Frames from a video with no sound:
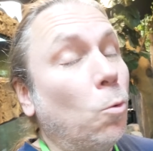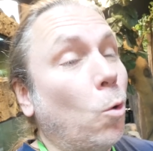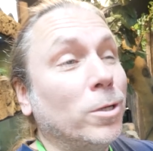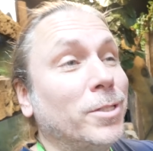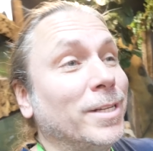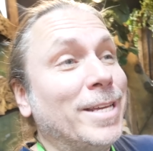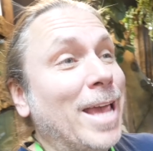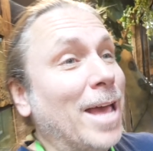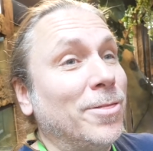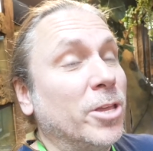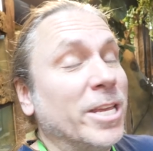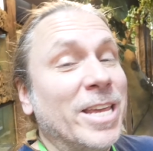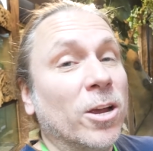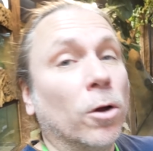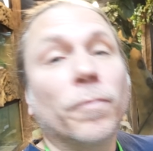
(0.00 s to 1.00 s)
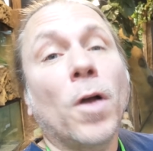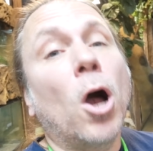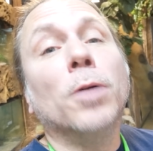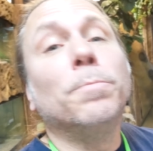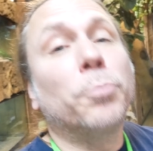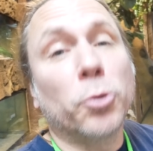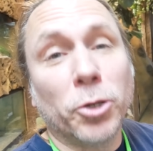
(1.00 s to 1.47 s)
And once again, the year of
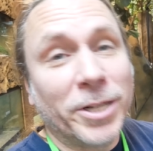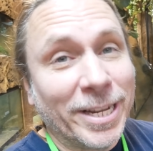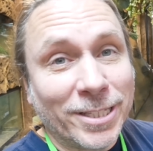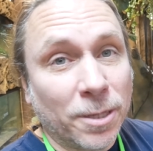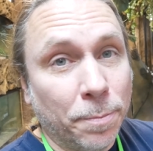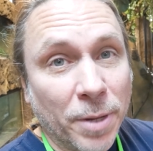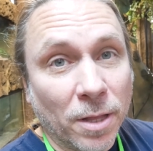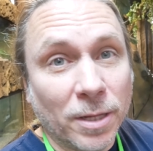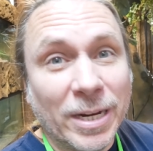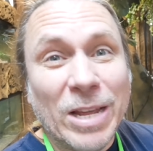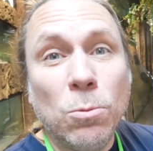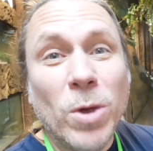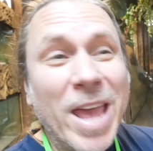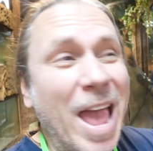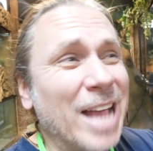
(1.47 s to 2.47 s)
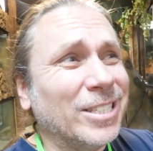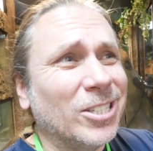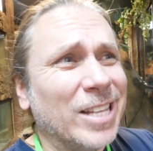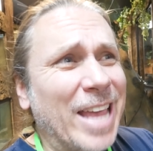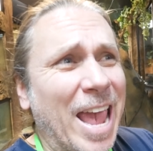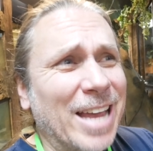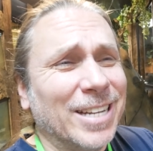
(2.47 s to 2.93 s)
unpredictability, we
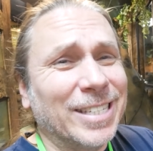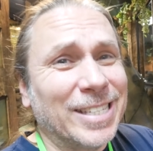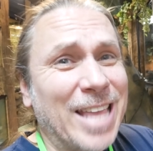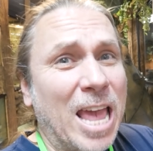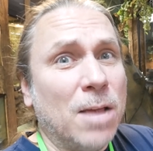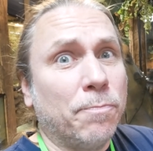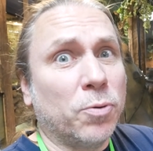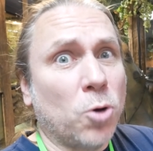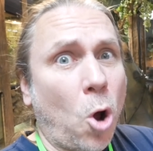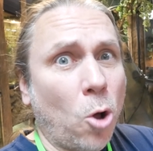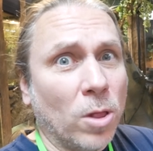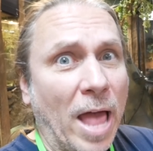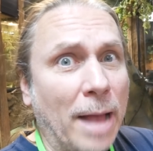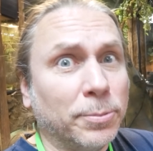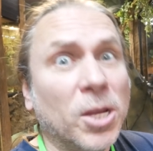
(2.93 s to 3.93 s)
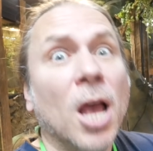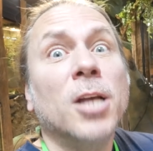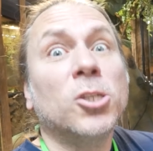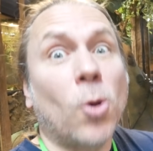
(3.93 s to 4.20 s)
actually had a snake prolapse,